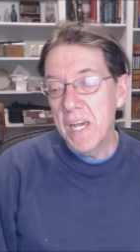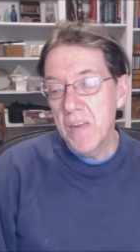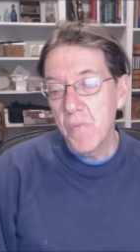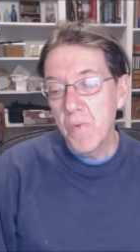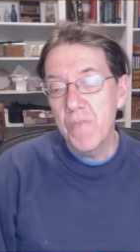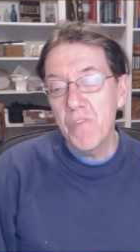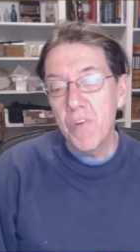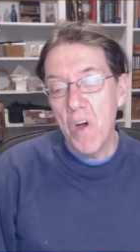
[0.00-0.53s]

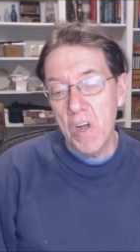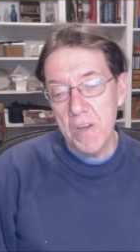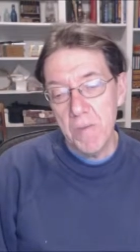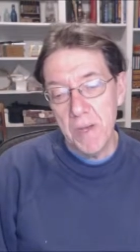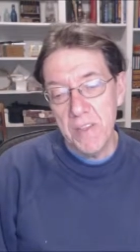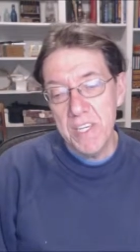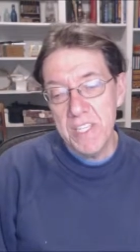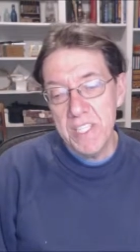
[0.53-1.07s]
And we've
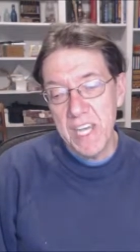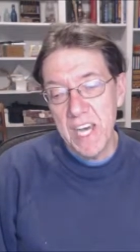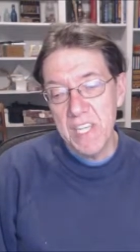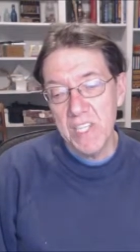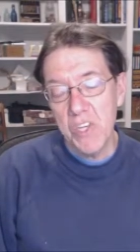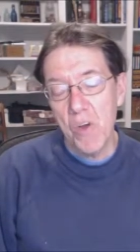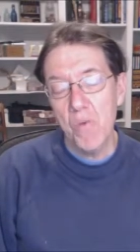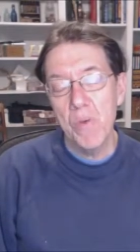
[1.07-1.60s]
talked about these
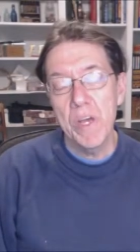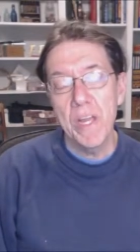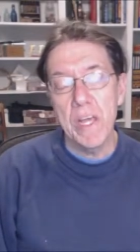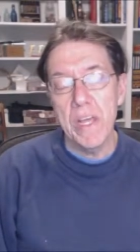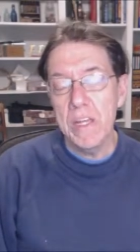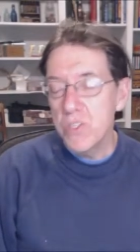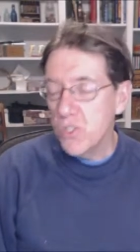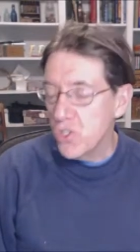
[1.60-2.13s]
guys
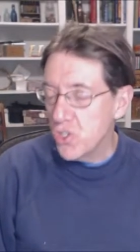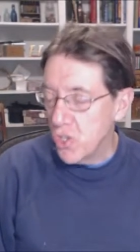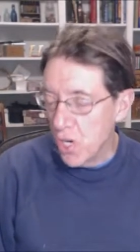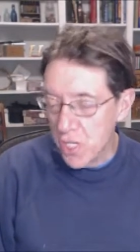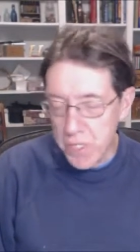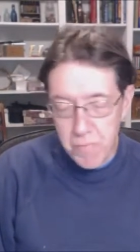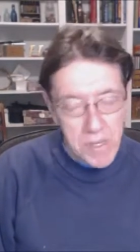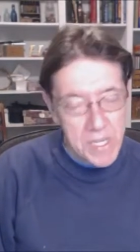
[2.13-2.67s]
already.
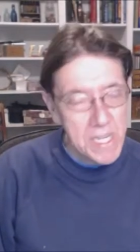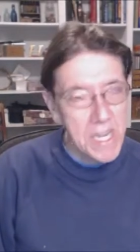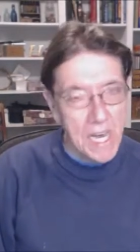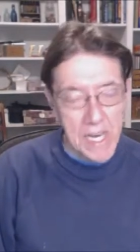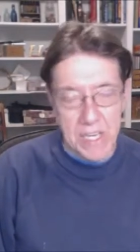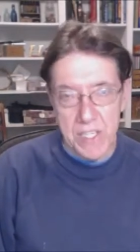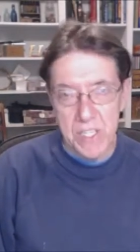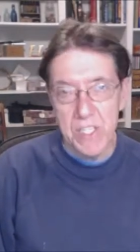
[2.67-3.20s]
Just be
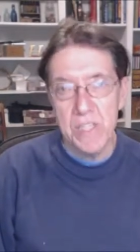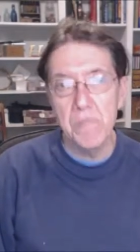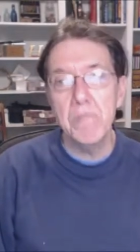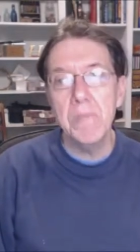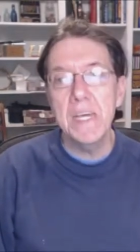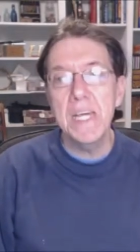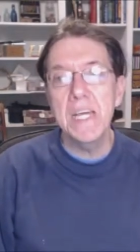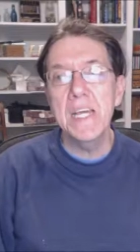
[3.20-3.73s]
nice.
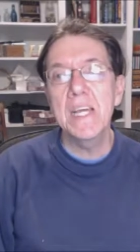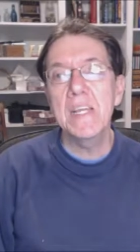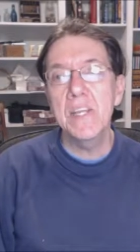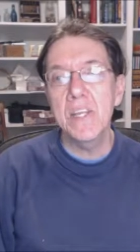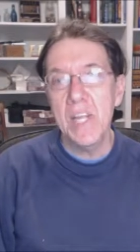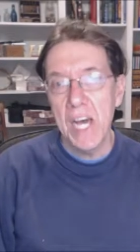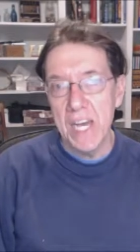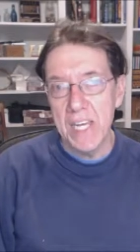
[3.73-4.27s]

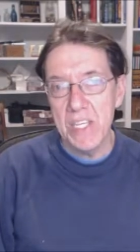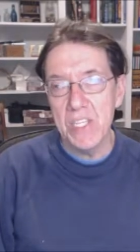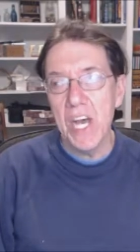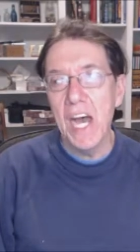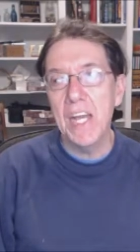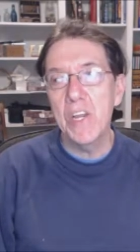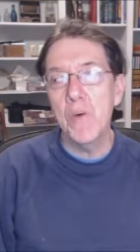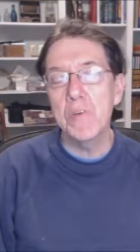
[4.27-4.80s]
Be
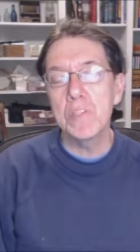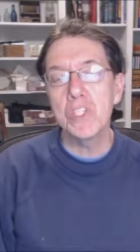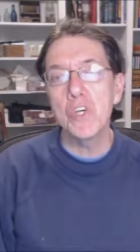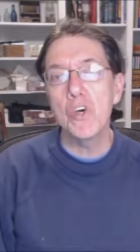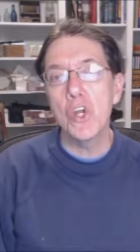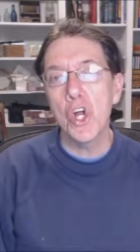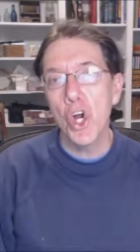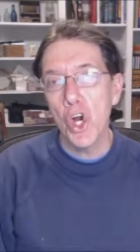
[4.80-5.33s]
nice. I know
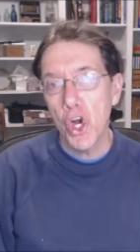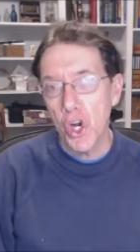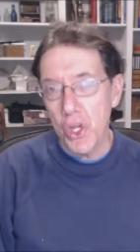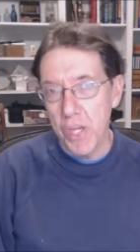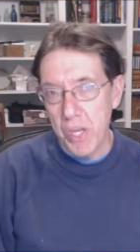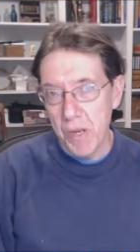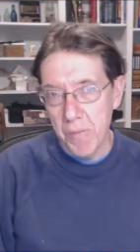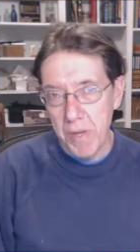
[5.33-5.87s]
it's going to
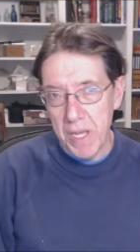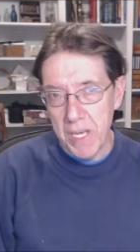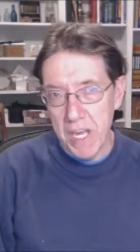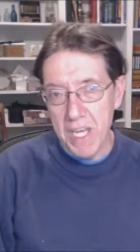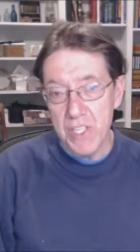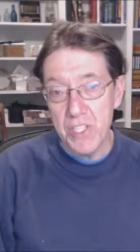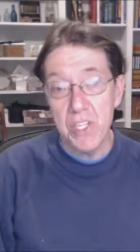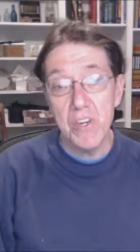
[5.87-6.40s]
hurt you to be
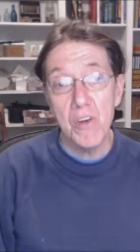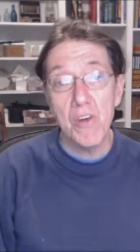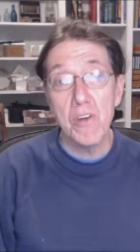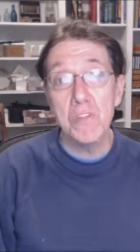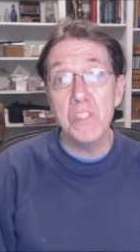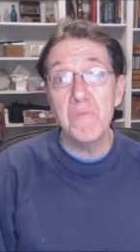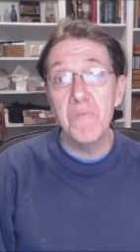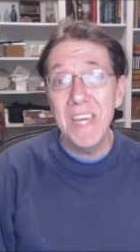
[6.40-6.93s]
nice. It
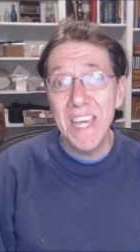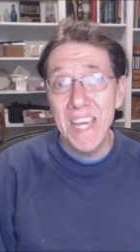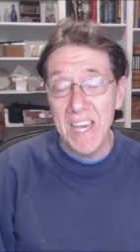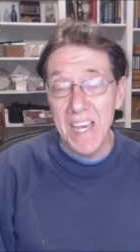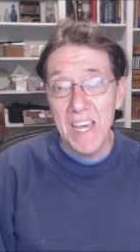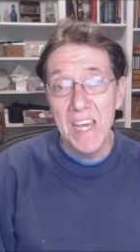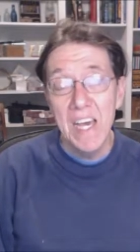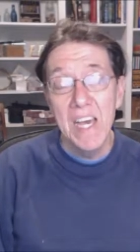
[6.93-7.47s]
hurts
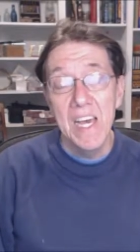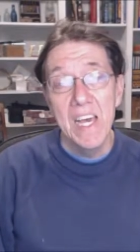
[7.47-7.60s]
me.